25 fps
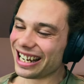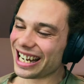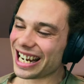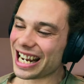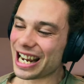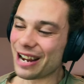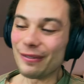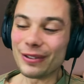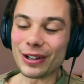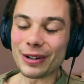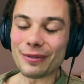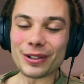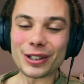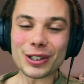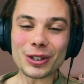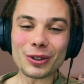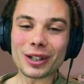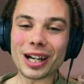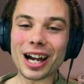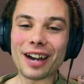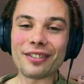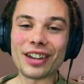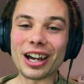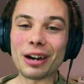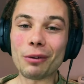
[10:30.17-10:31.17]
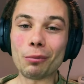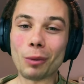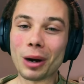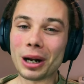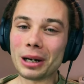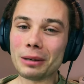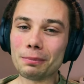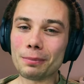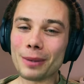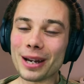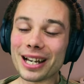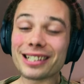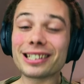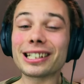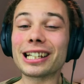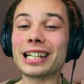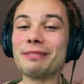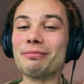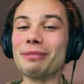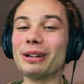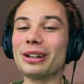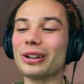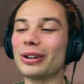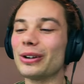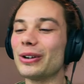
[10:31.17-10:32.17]
even if it took out that one
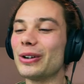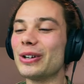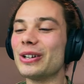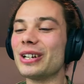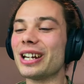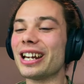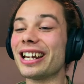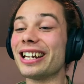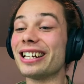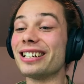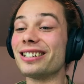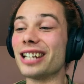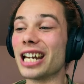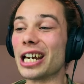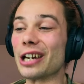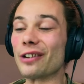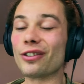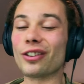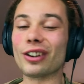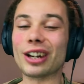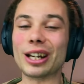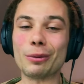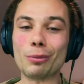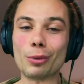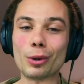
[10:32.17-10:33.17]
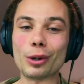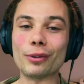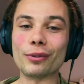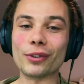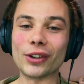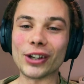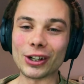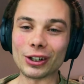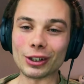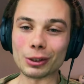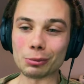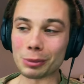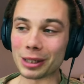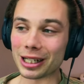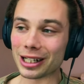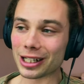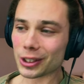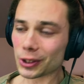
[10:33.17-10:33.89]
pesky balloon, it definitely would have killed me.